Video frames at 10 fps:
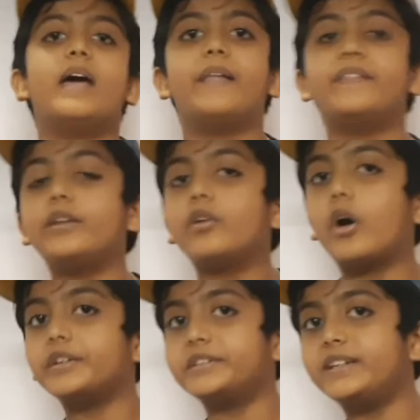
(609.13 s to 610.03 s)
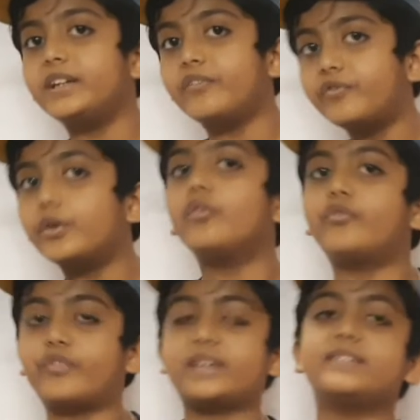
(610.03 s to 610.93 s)
And then Notch did a few
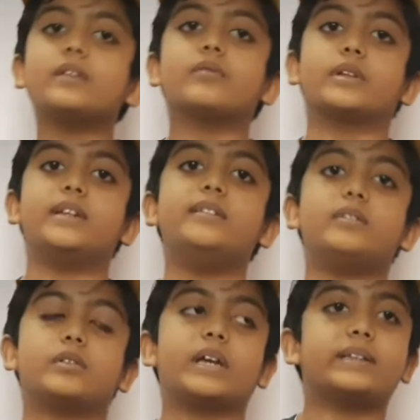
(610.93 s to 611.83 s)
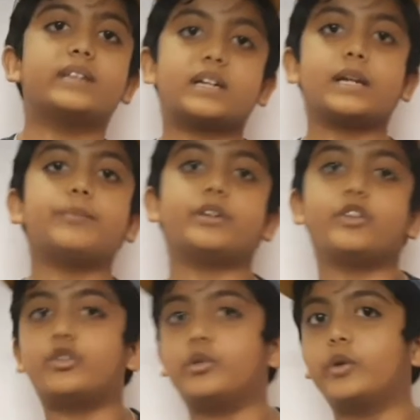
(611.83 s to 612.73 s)
fixing with it so that the creeper
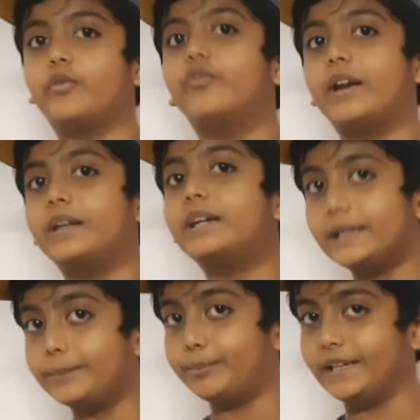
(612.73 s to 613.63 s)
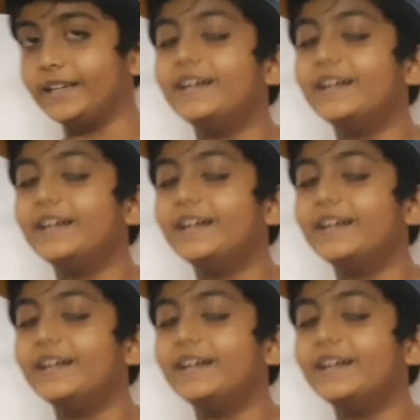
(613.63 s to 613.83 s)
don't look very creepy.